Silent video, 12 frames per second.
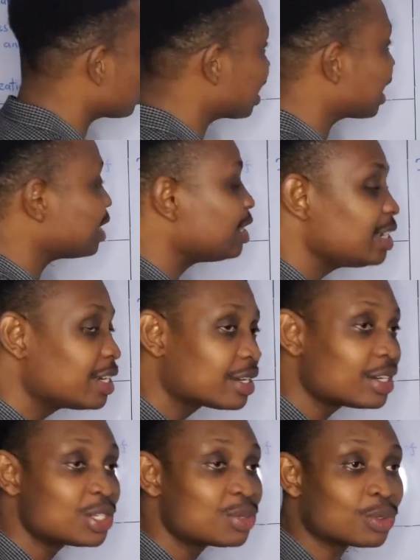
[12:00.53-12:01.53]
an
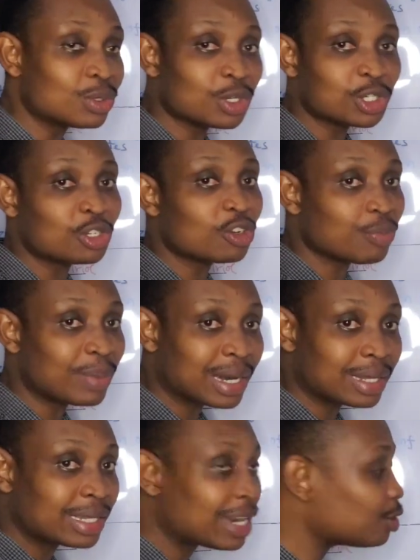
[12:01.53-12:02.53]
increased production of
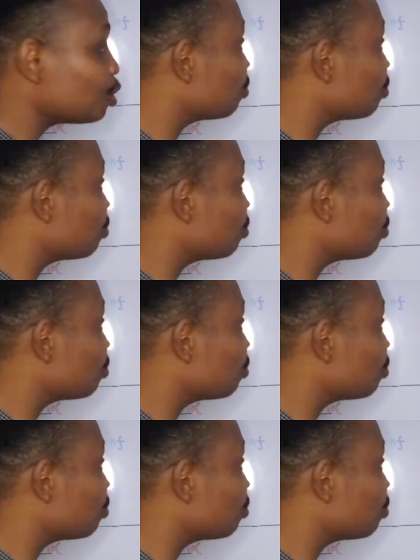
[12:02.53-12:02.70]
parathyroid